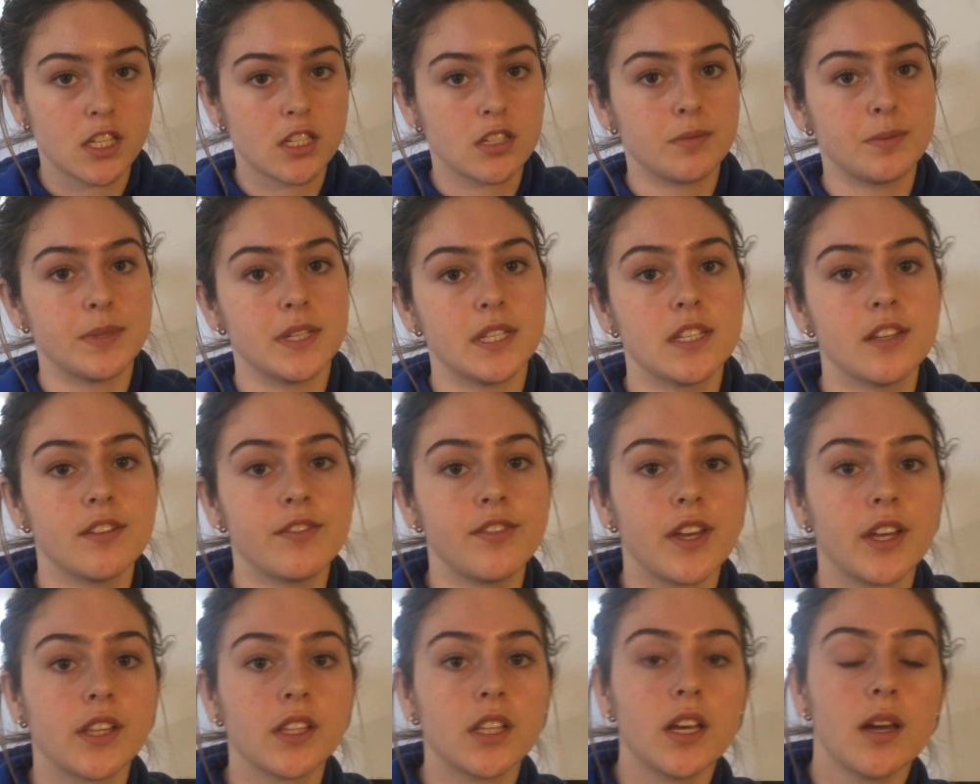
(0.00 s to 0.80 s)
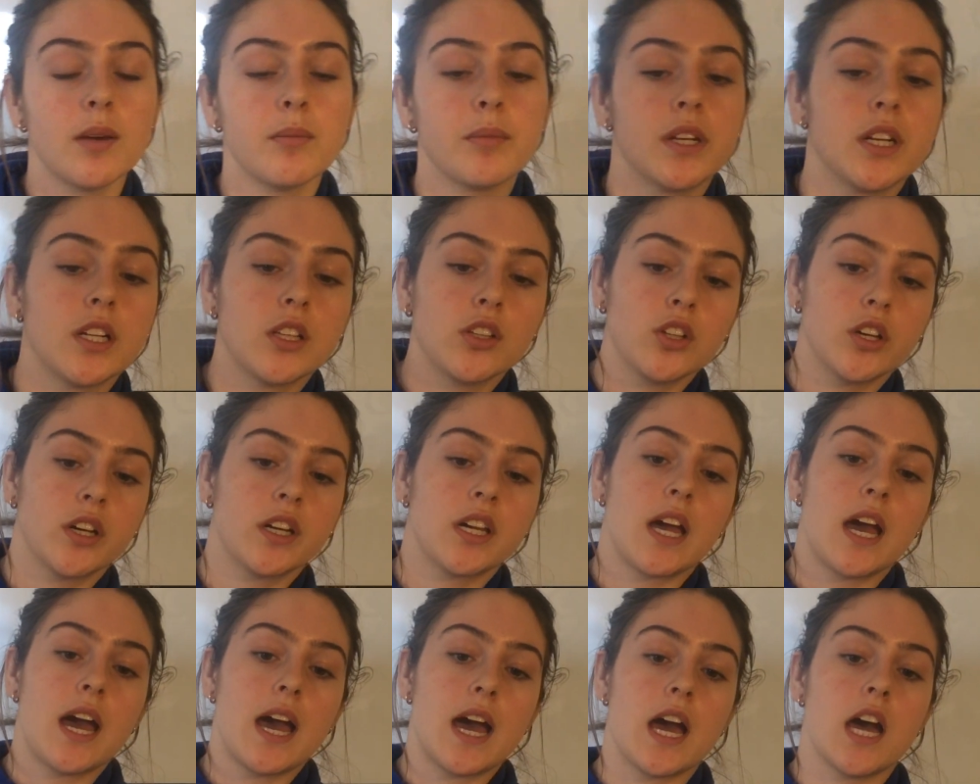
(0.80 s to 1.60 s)
Specifically, I'm going to
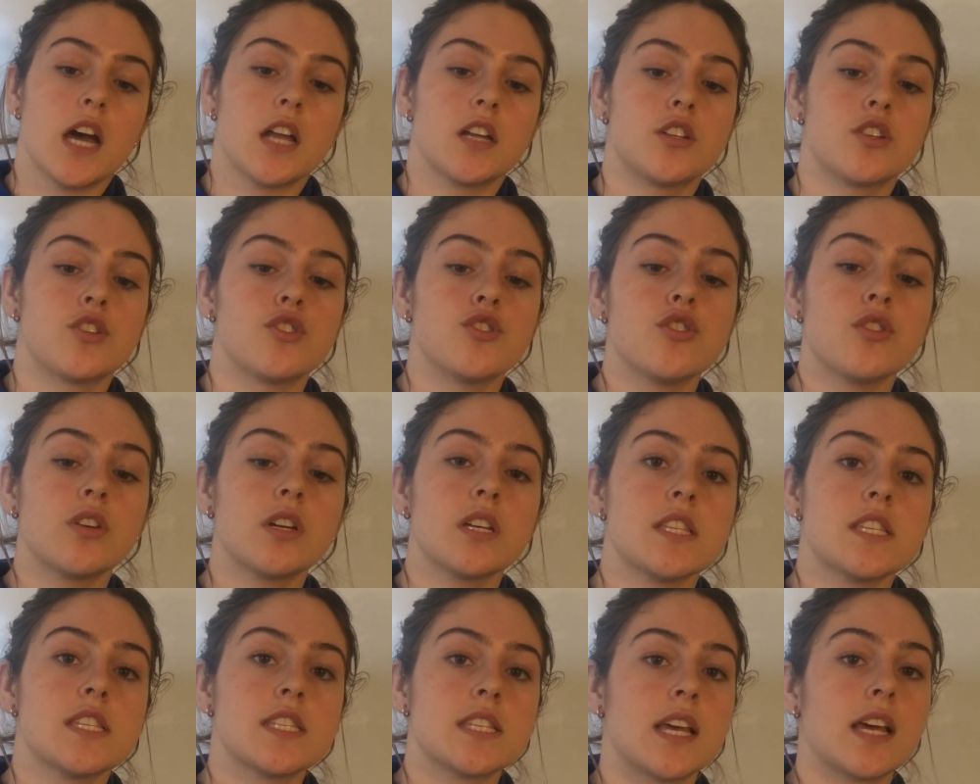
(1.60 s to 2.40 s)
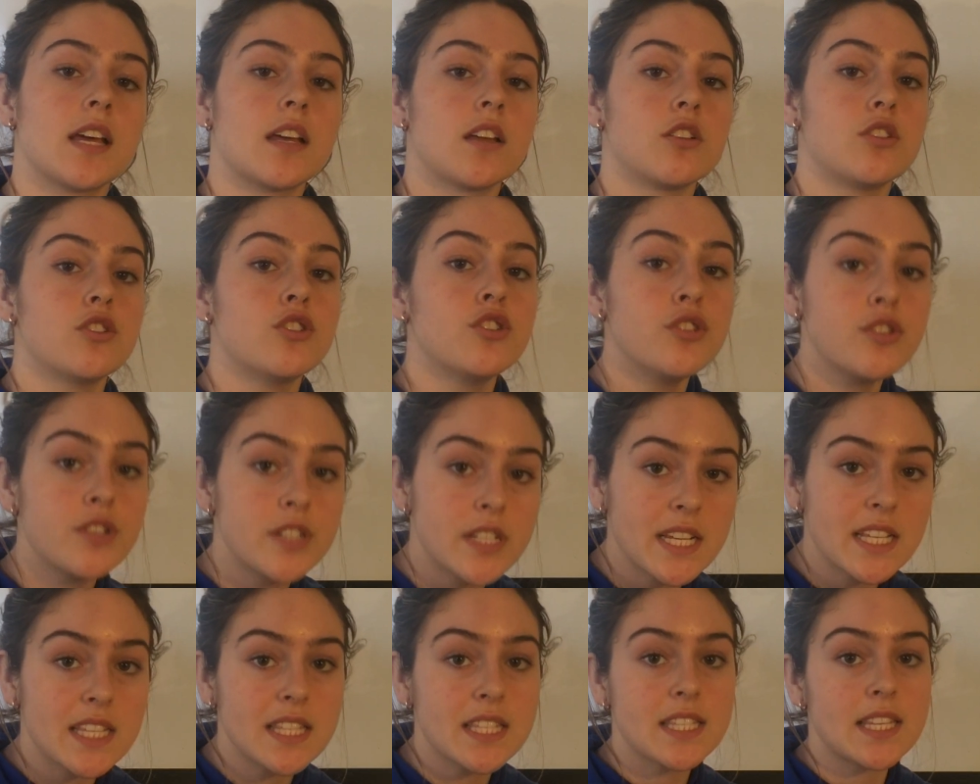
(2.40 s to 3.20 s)
look at Newton's
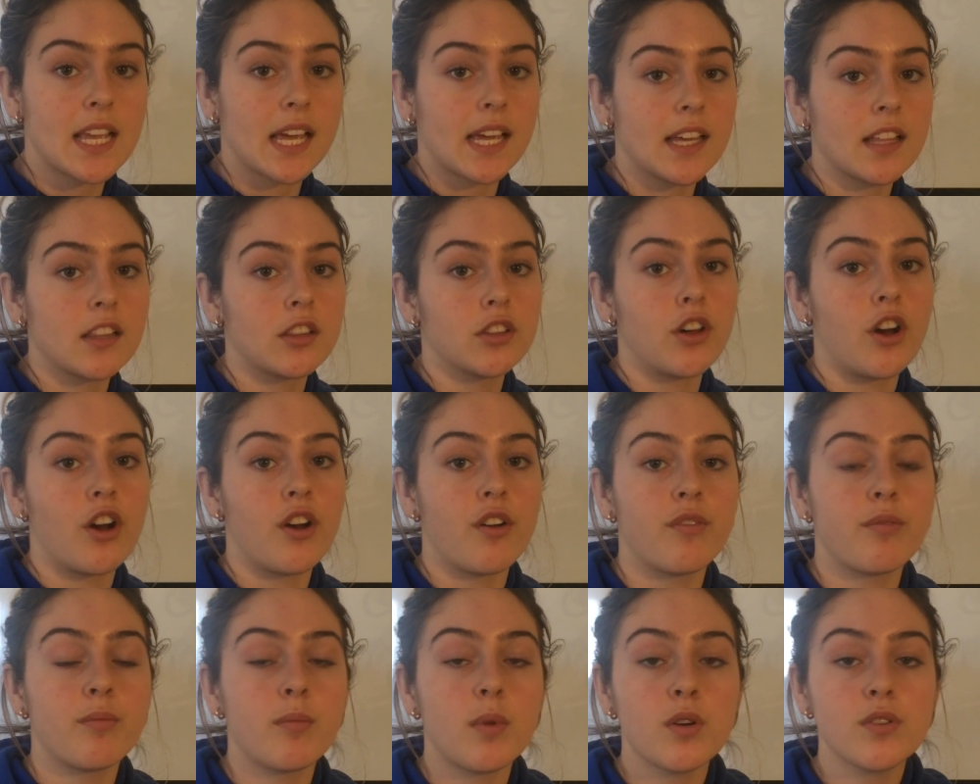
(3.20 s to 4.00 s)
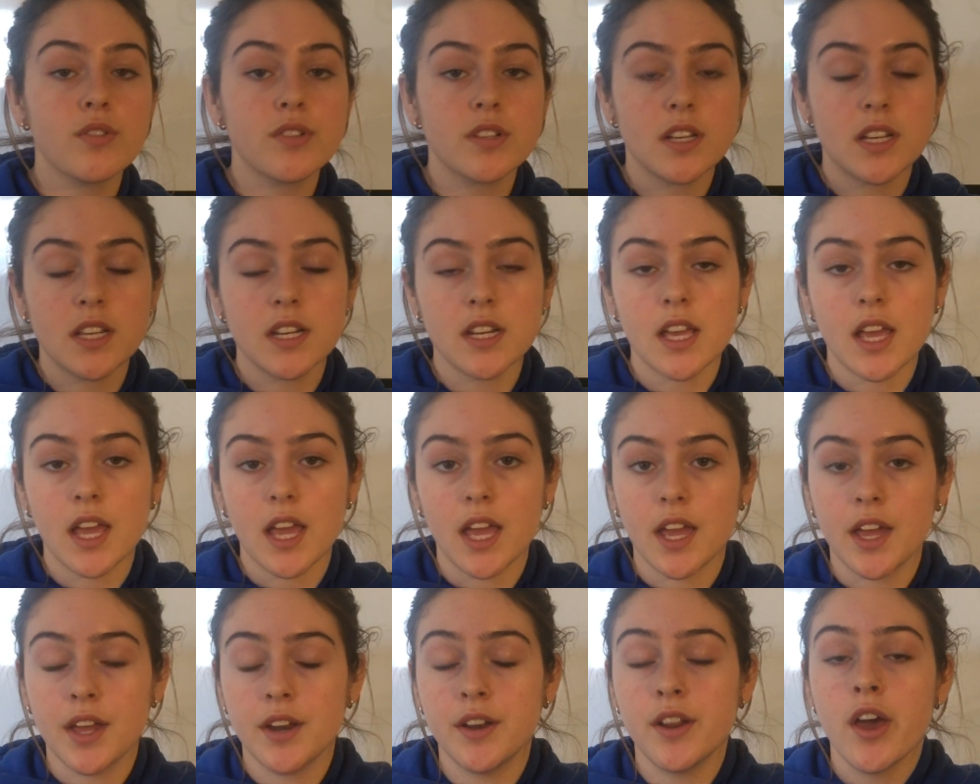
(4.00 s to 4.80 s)
second law of motion
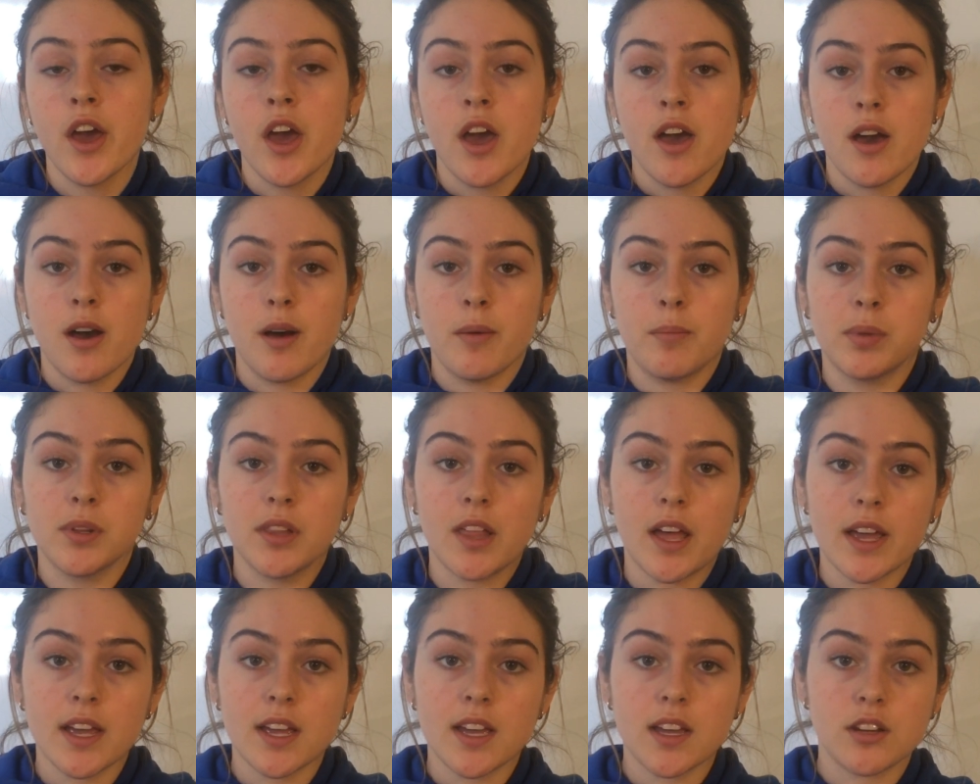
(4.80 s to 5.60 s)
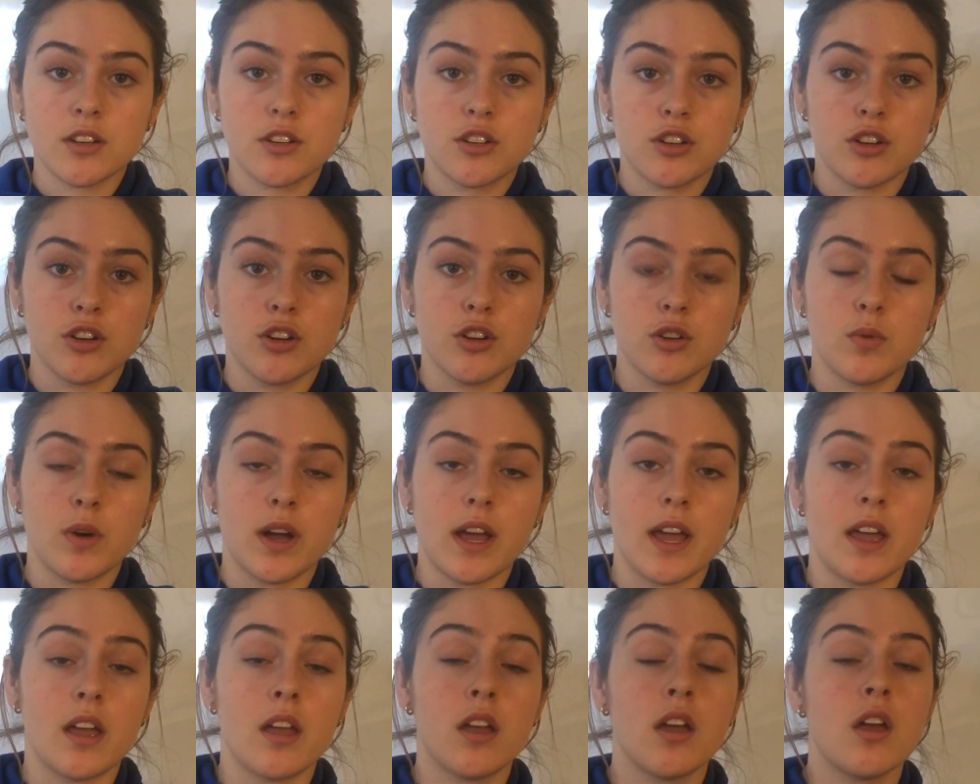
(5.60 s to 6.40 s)
and apply it to
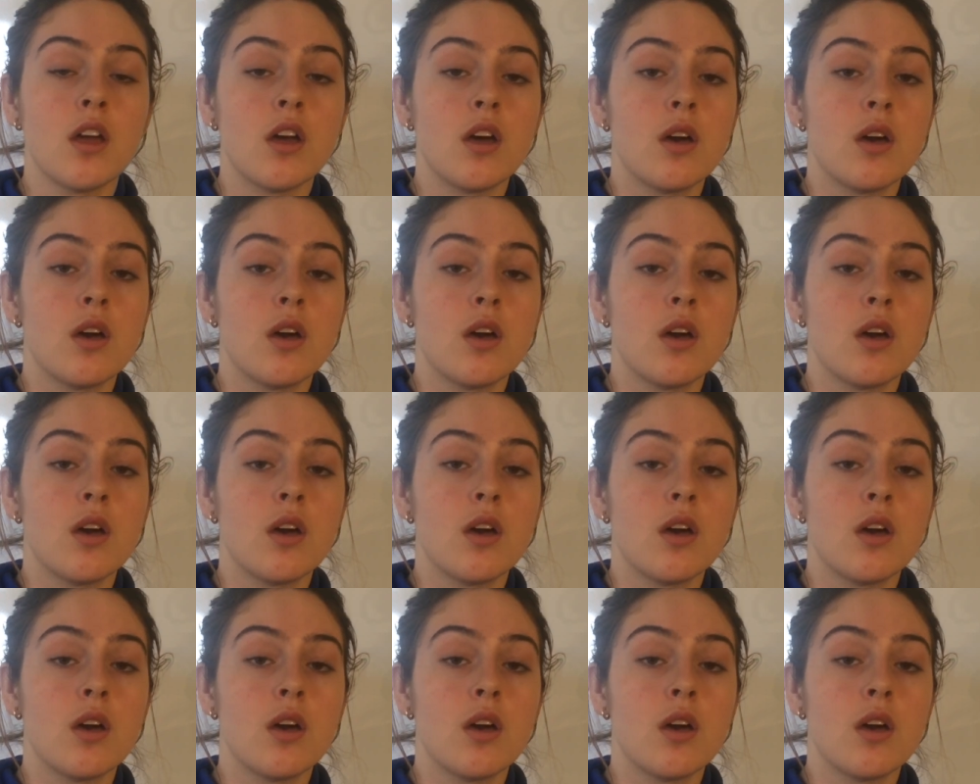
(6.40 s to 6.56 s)
a